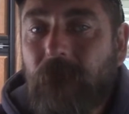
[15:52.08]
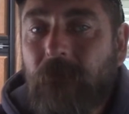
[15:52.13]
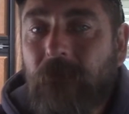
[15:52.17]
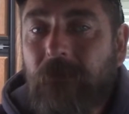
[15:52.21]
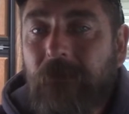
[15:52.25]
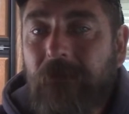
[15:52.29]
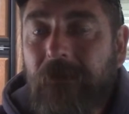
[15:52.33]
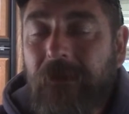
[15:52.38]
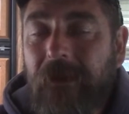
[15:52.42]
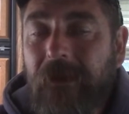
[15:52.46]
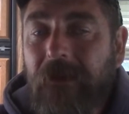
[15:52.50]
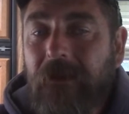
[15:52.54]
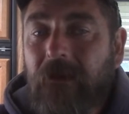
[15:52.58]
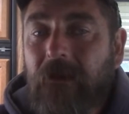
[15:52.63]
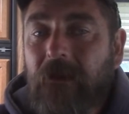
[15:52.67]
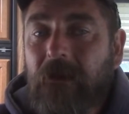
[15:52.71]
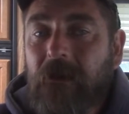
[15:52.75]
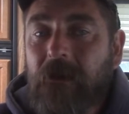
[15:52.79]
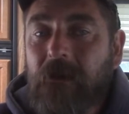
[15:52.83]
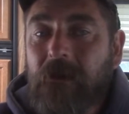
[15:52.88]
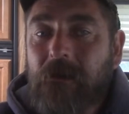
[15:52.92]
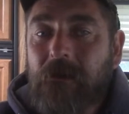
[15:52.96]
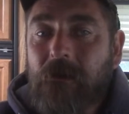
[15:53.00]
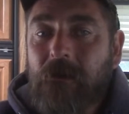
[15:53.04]
Okay.
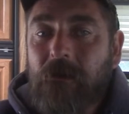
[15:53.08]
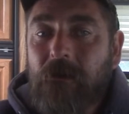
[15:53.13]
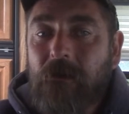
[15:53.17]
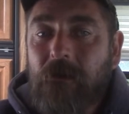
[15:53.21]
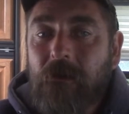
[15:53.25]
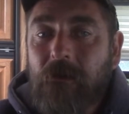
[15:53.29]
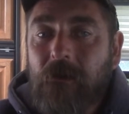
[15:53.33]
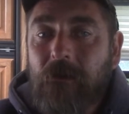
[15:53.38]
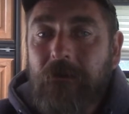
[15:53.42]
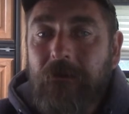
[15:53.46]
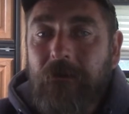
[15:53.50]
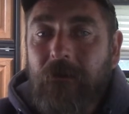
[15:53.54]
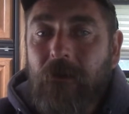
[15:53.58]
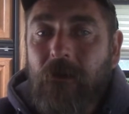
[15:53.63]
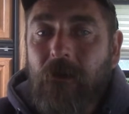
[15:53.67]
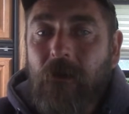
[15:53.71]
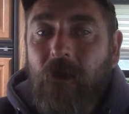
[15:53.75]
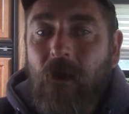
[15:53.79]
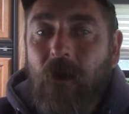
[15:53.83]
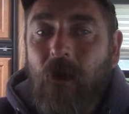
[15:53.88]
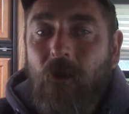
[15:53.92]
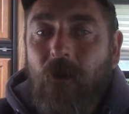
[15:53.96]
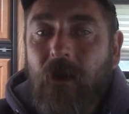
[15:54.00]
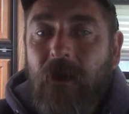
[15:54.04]

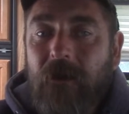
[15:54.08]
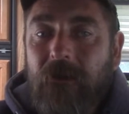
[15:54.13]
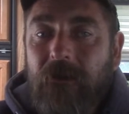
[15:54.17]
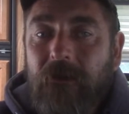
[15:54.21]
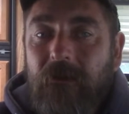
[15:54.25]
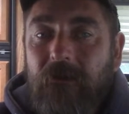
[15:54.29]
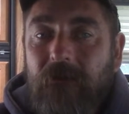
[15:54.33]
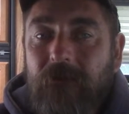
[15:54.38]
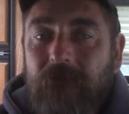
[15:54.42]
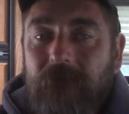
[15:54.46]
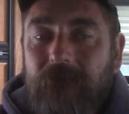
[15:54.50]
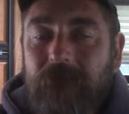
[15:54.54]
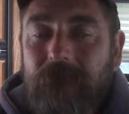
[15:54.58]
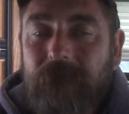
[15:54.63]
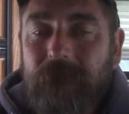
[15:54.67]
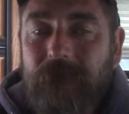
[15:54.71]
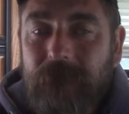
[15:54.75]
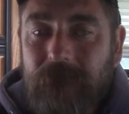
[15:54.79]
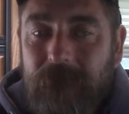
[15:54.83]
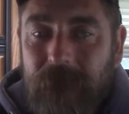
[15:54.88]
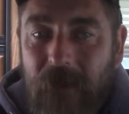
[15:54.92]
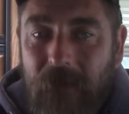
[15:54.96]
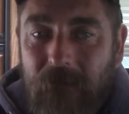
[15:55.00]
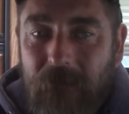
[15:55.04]
All right,
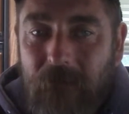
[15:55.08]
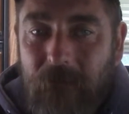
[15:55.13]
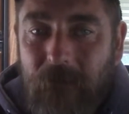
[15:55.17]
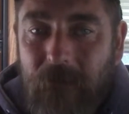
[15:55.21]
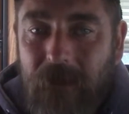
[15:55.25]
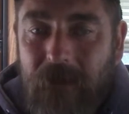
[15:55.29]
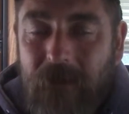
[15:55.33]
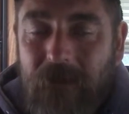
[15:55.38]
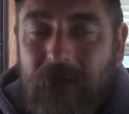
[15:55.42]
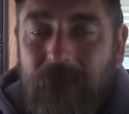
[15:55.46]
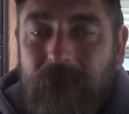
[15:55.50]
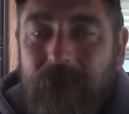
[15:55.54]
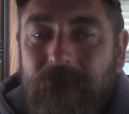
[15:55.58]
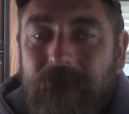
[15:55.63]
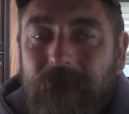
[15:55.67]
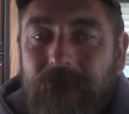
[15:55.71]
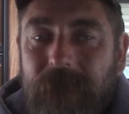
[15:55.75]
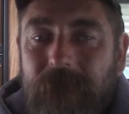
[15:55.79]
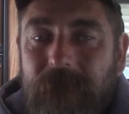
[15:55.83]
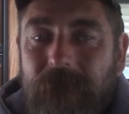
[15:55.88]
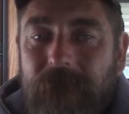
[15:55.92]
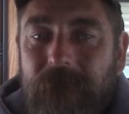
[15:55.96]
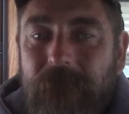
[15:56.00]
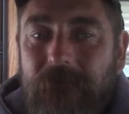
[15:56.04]
everybody,
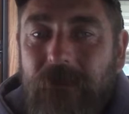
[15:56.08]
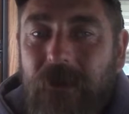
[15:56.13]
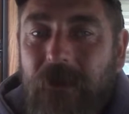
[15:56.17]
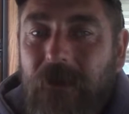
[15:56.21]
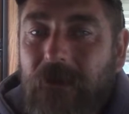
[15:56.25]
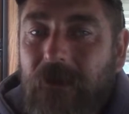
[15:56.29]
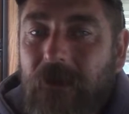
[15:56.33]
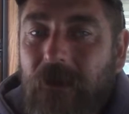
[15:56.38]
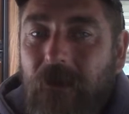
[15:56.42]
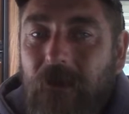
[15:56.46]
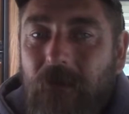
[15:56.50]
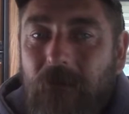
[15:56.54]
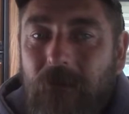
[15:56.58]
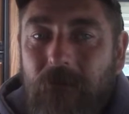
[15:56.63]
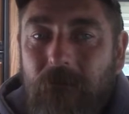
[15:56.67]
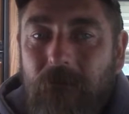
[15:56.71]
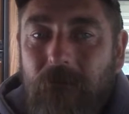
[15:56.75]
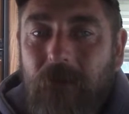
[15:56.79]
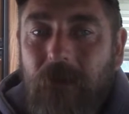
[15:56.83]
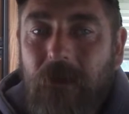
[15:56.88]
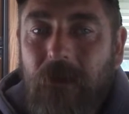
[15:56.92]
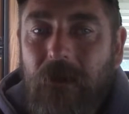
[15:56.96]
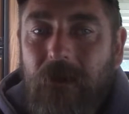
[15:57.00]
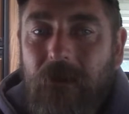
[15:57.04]
take care
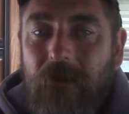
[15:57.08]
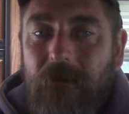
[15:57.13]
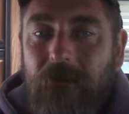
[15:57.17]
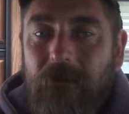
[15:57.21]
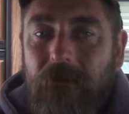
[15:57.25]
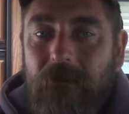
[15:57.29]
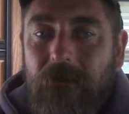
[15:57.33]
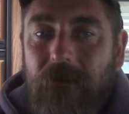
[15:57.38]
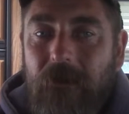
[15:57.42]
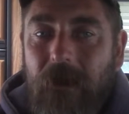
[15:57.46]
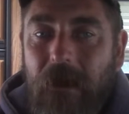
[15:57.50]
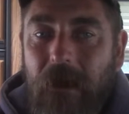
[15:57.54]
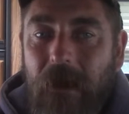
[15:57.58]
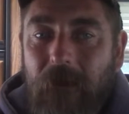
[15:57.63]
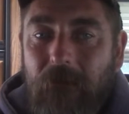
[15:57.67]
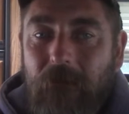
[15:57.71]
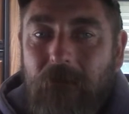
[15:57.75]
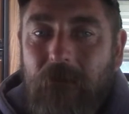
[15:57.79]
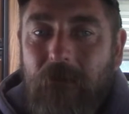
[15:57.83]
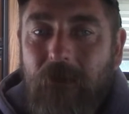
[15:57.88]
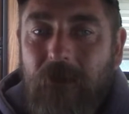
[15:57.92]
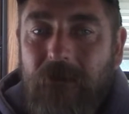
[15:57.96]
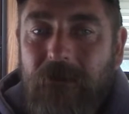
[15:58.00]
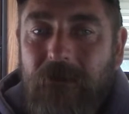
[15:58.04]
and have
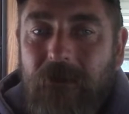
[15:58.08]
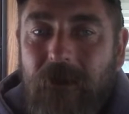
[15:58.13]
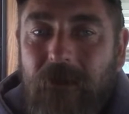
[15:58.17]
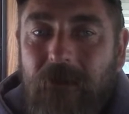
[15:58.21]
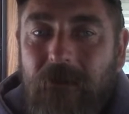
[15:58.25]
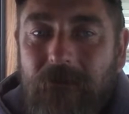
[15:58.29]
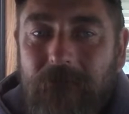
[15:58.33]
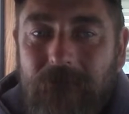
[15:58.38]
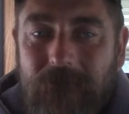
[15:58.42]
a great day.